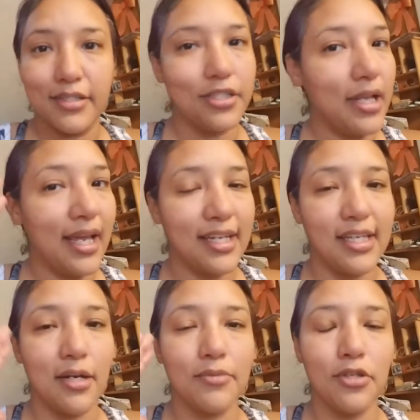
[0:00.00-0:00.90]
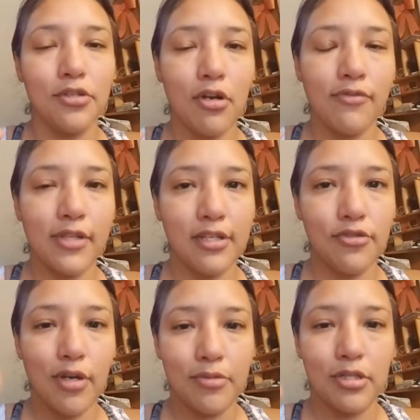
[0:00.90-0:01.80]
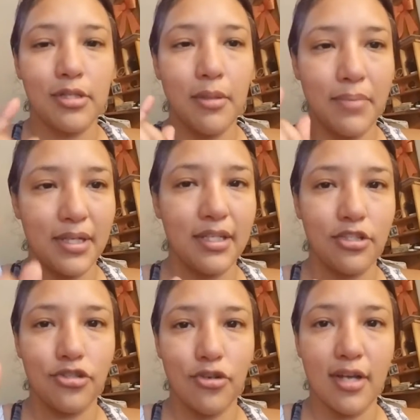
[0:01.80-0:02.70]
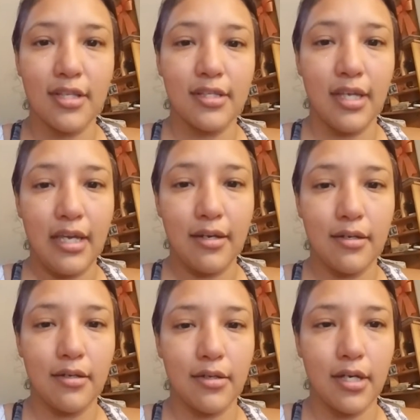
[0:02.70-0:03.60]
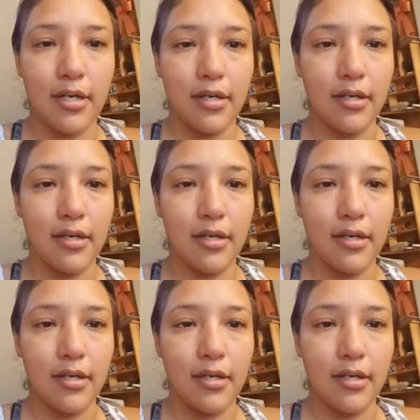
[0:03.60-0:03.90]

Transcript: So, like I said, I'm so sorry for the interruptions, but let's try this again, okay?